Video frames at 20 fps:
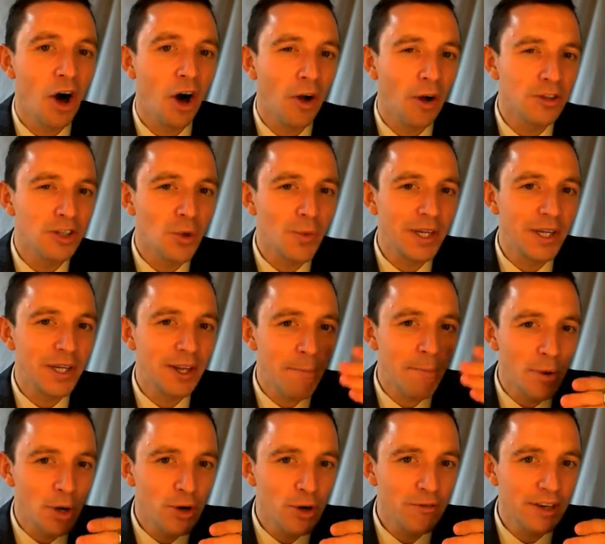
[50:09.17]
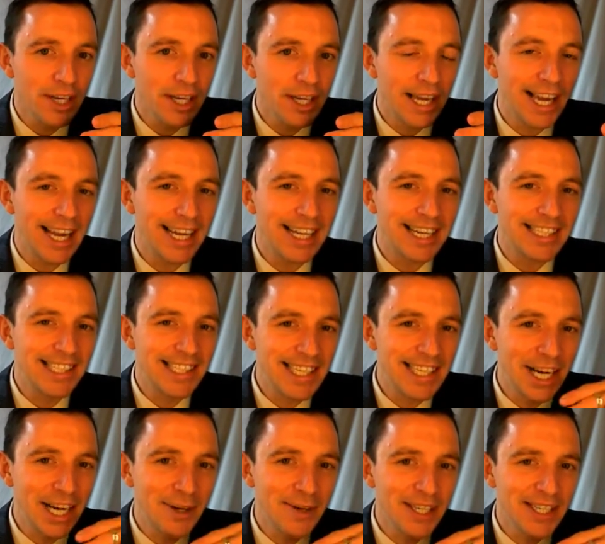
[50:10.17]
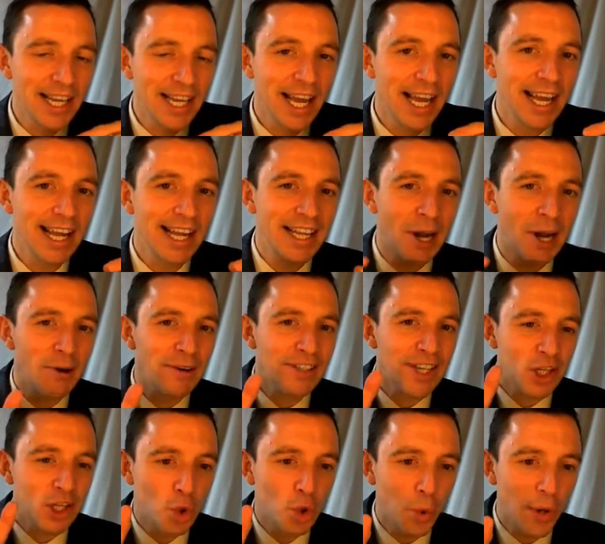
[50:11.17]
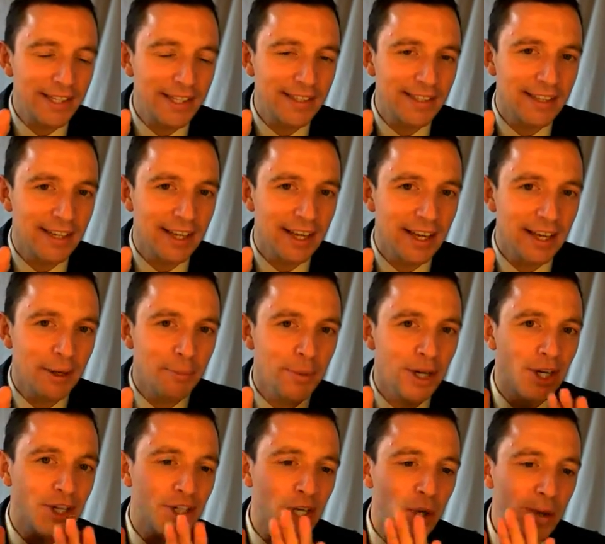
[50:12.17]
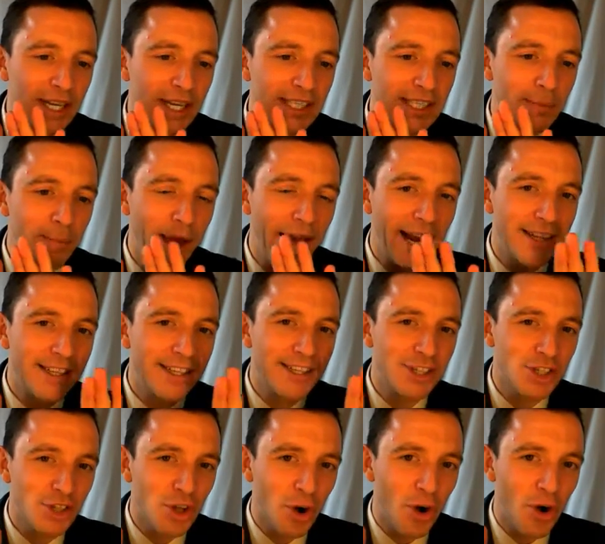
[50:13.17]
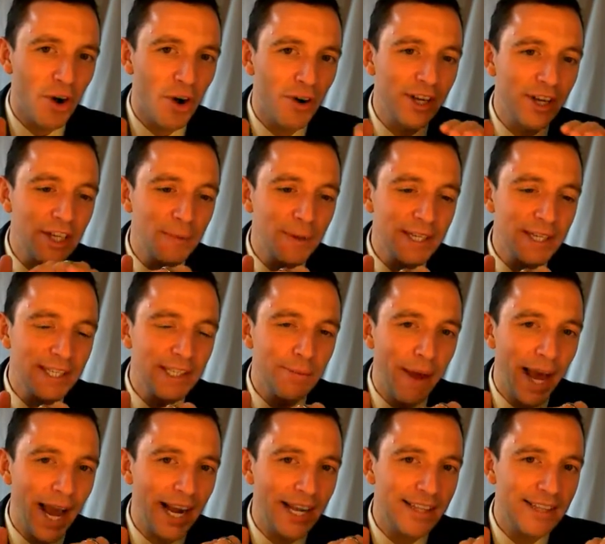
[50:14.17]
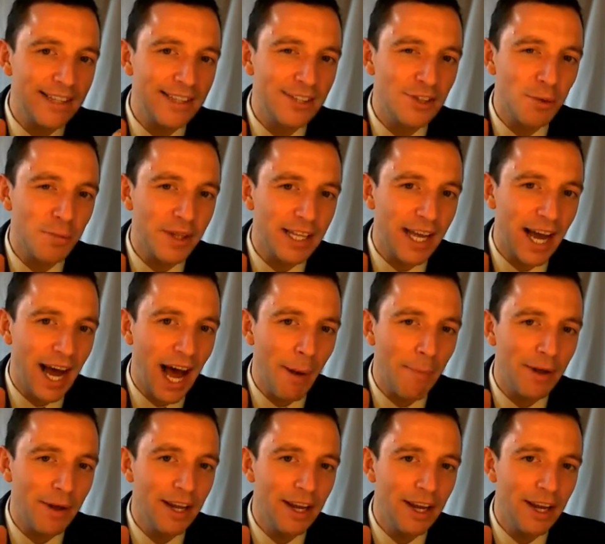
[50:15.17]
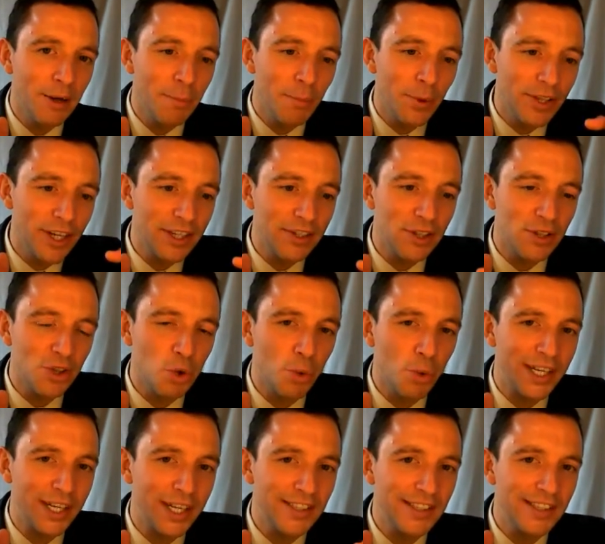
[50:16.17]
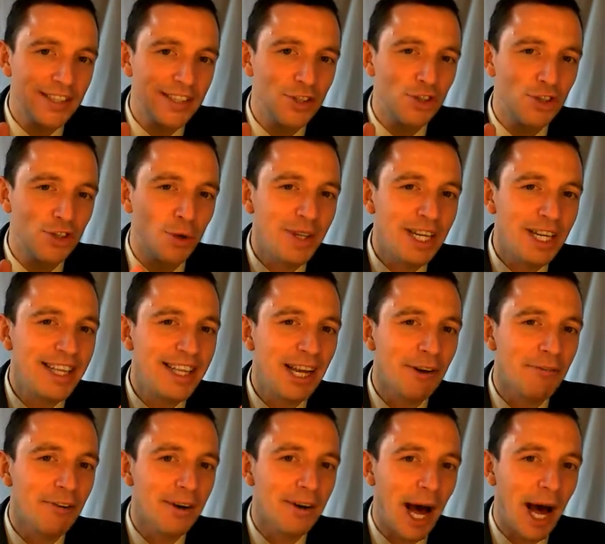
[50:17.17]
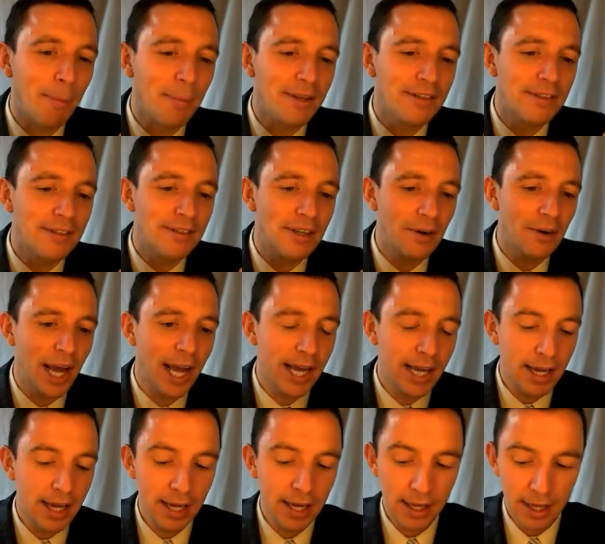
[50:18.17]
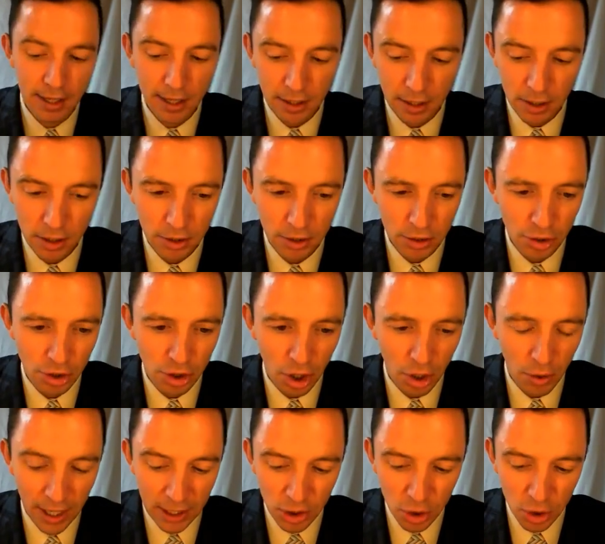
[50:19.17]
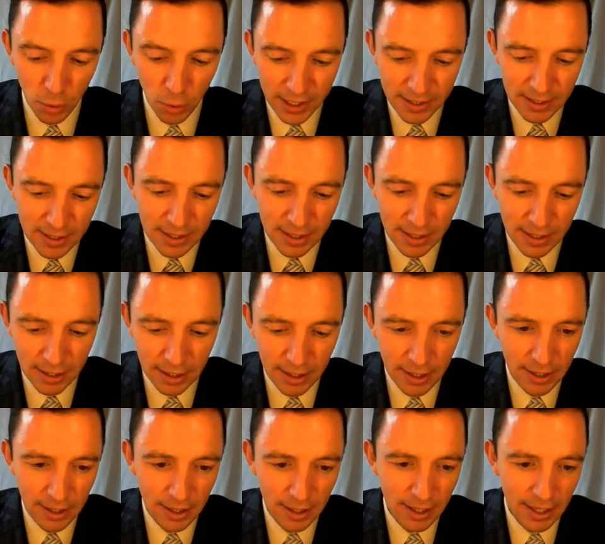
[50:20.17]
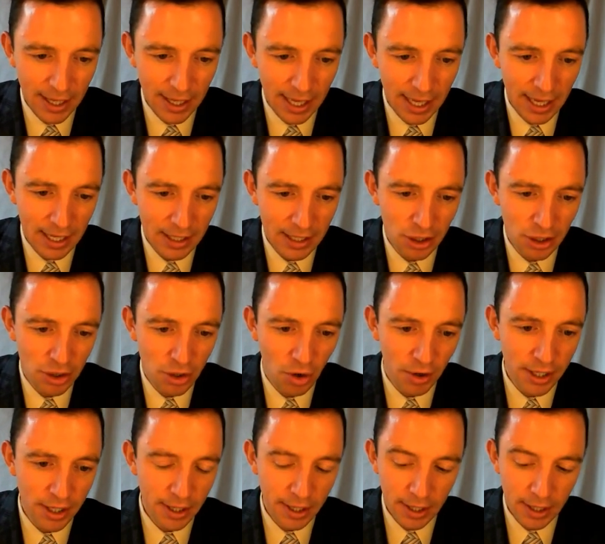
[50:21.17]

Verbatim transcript: Also in the movie, in the series, there is a twist because you expect the story, you expect something to happen, but there's a twist something different happens okay so a twist in the story